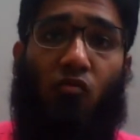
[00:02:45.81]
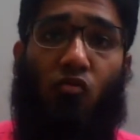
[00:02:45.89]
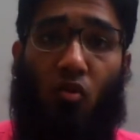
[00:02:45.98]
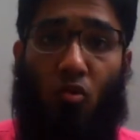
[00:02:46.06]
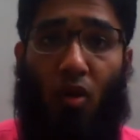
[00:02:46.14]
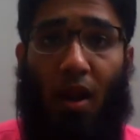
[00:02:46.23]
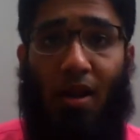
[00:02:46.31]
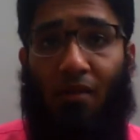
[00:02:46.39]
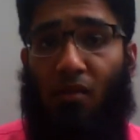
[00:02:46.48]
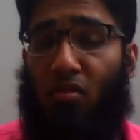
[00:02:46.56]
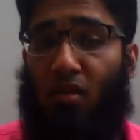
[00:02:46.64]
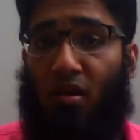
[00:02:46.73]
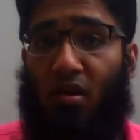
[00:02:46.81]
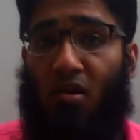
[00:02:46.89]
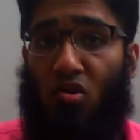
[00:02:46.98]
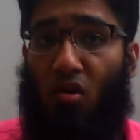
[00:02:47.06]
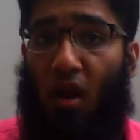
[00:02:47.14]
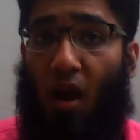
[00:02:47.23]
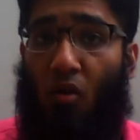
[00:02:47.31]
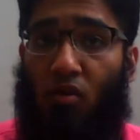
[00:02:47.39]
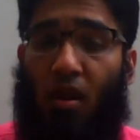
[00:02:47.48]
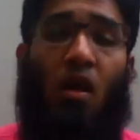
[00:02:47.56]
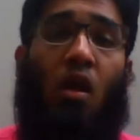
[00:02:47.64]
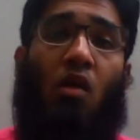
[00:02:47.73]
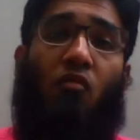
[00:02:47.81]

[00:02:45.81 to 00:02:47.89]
we already have a screenshot out there.